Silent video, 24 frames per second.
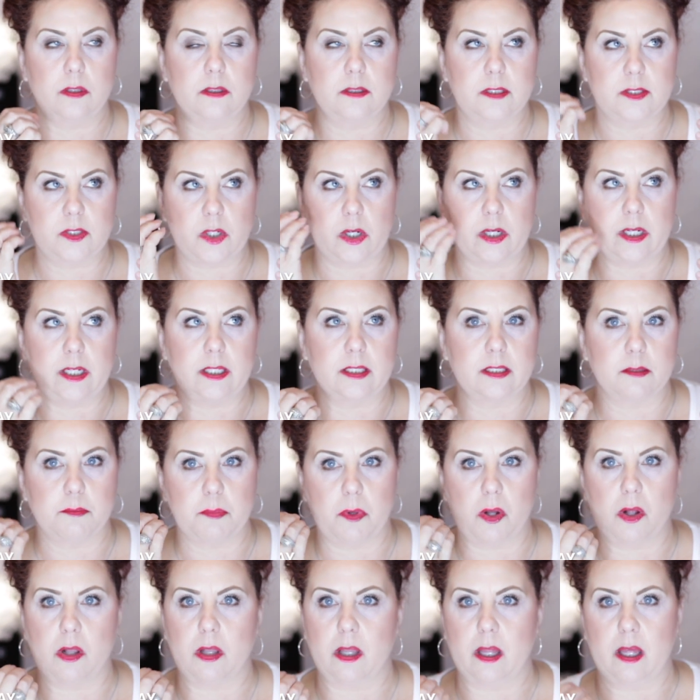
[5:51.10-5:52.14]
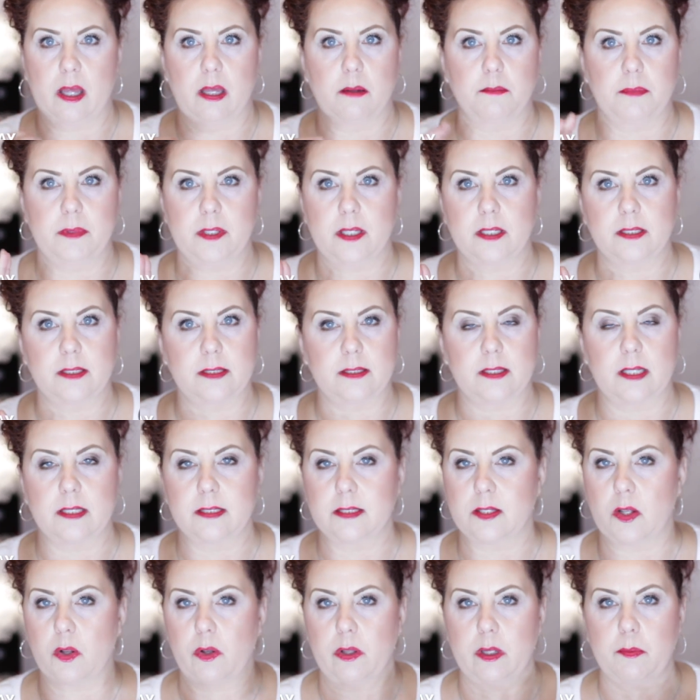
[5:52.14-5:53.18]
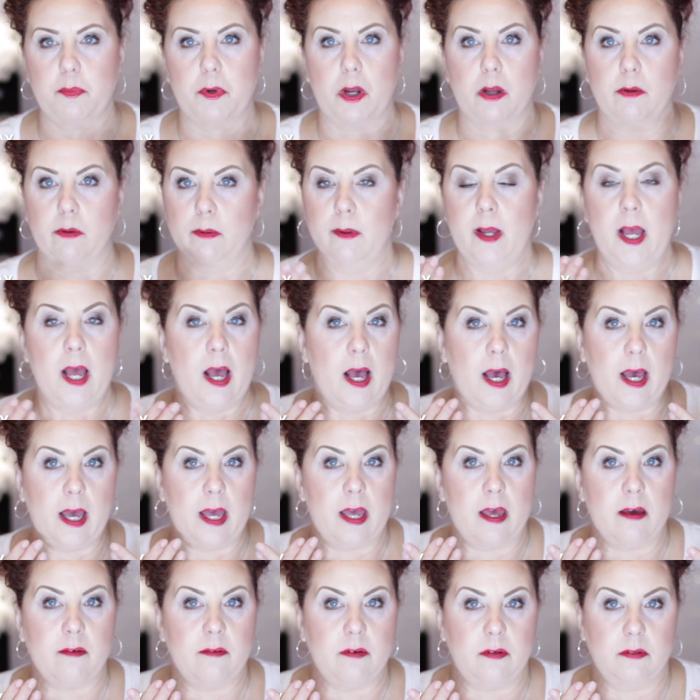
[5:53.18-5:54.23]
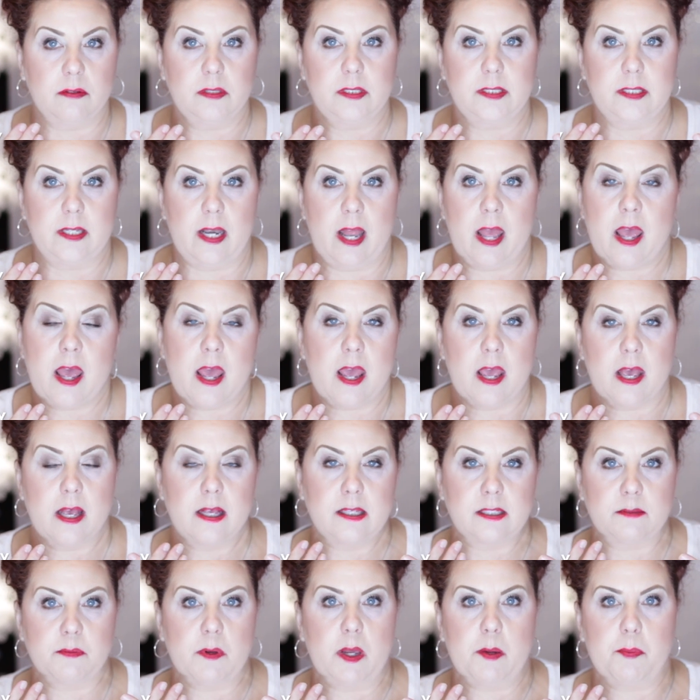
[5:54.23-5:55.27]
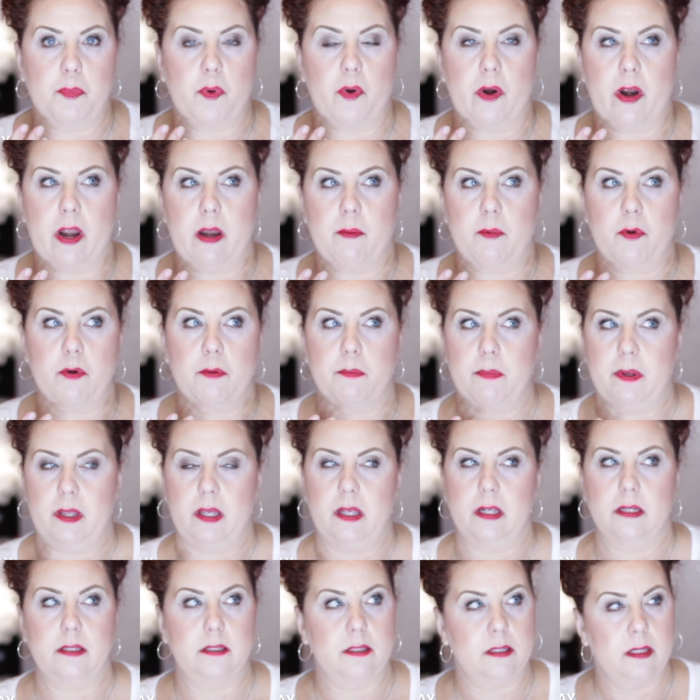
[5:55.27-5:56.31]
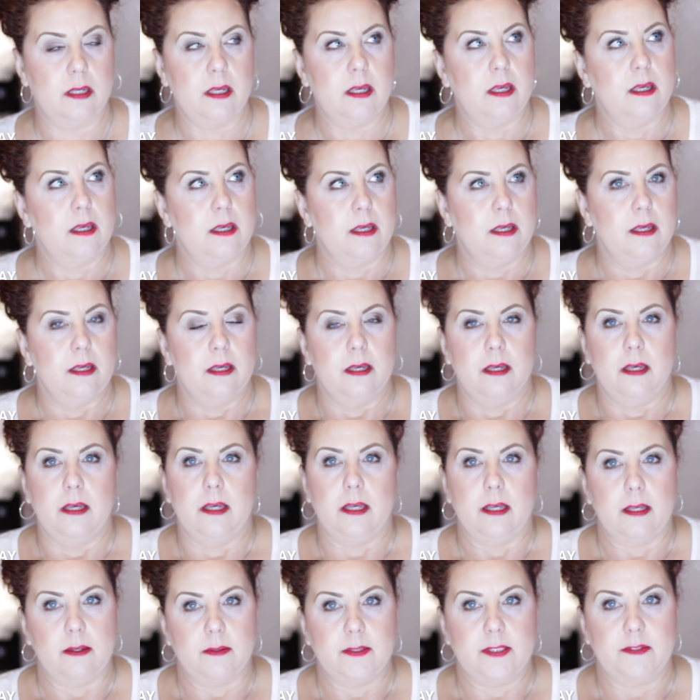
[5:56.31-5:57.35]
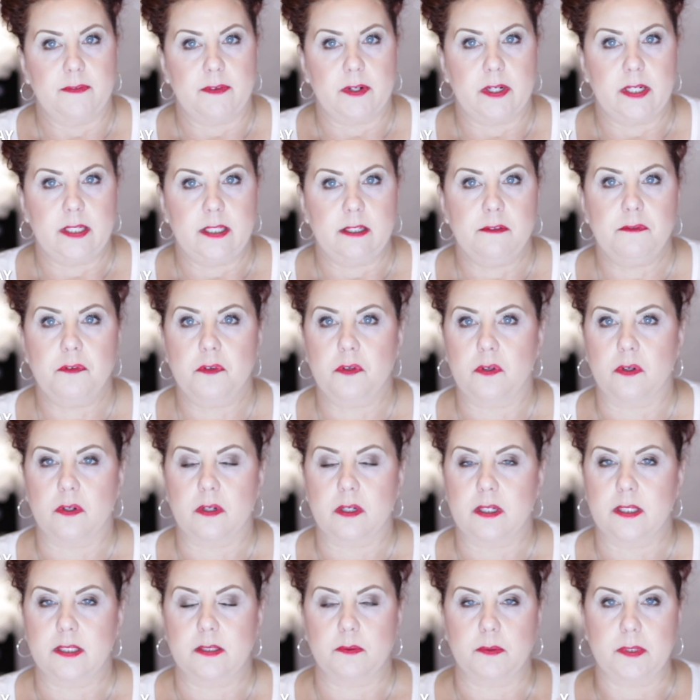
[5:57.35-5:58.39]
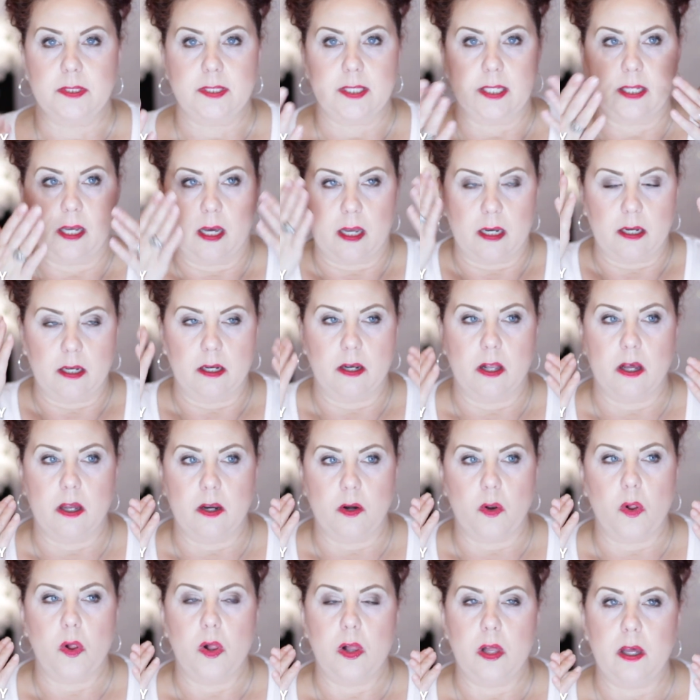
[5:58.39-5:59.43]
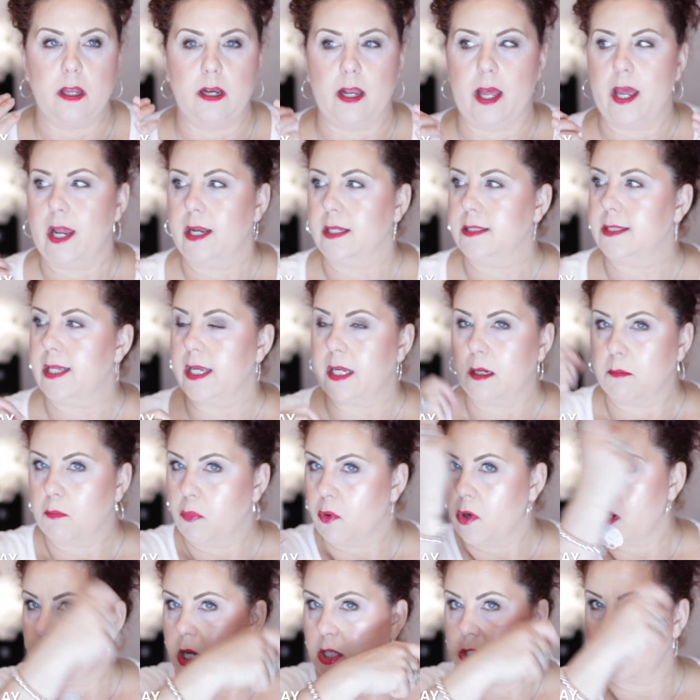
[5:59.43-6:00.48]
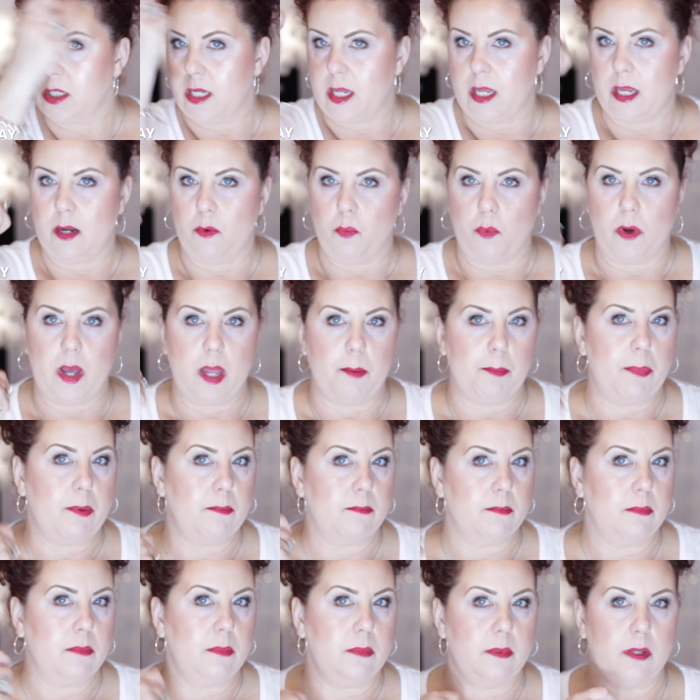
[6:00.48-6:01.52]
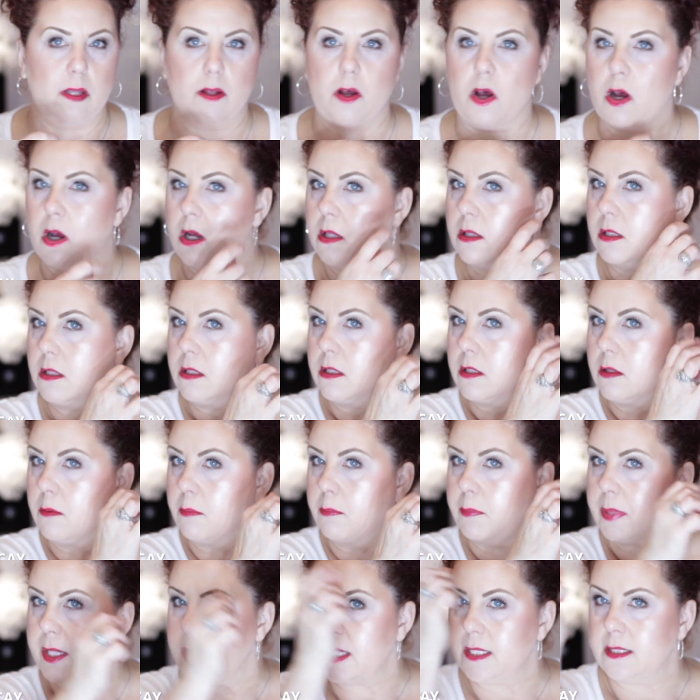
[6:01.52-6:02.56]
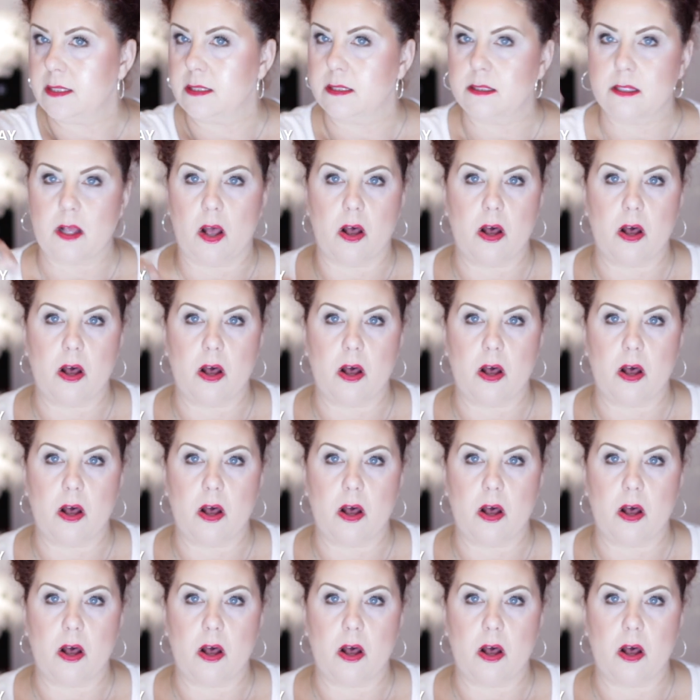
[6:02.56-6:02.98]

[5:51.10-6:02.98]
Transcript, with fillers: starting to ball up. That's that's the only problem. I have it on today as my primer, but it was very difficult because once I got it all on, I had to take a brush and wipe all the little pieces